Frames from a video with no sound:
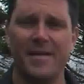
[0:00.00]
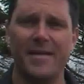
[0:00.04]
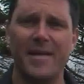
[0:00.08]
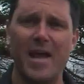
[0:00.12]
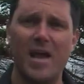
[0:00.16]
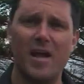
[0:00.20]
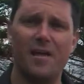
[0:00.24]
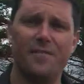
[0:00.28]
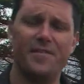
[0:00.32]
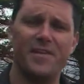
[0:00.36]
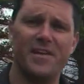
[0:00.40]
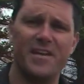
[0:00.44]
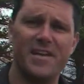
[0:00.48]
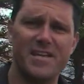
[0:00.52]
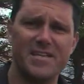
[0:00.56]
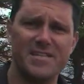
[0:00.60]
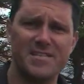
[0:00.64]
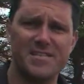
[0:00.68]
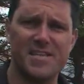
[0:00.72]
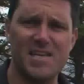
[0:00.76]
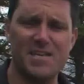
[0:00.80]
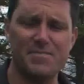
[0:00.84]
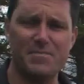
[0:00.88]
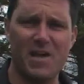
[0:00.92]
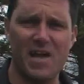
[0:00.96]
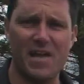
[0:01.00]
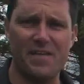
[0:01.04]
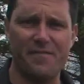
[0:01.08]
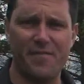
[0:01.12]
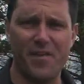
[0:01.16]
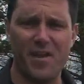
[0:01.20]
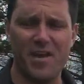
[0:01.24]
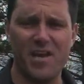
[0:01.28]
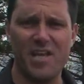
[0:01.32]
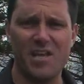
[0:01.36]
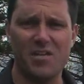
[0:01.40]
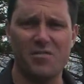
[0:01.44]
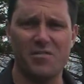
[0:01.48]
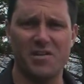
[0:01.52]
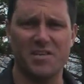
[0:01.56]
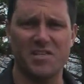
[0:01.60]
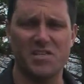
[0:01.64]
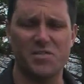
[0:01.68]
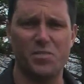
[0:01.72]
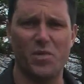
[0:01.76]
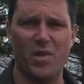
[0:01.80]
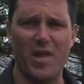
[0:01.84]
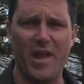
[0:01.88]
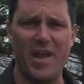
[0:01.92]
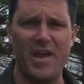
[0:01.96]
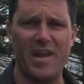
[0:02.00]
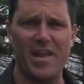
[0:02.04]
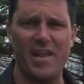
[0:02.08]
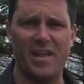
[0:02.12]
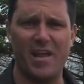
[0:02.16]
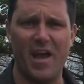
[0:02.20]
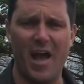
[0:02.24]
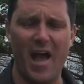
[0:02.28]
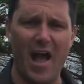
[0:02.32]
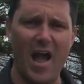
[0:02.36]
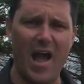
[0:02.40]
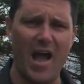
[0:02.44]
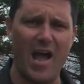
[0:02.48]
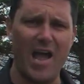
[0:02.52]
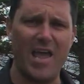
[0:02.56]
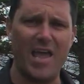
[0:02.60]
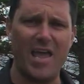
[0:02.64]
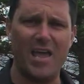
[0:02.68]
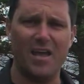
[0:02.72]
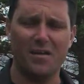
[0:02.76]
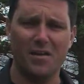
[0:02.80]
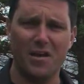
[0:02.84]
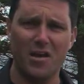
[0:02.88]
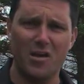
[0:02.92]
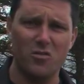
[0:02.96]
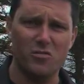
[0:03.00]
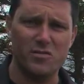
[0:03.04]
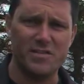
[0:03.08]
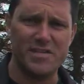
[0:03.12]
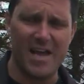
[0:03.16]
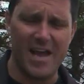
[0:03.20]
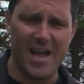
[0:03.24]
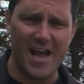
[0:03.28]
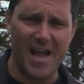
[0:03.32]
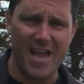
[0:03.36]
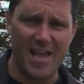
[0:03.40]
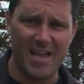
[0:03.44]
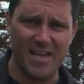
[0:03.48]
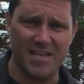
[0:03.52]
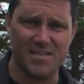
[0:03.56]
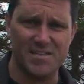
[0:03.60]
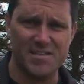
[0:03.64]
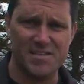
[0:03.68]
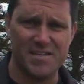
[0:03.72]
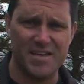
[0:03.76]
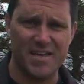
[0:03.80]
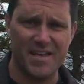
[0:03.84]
Now if you did see my video explaining high and low tides,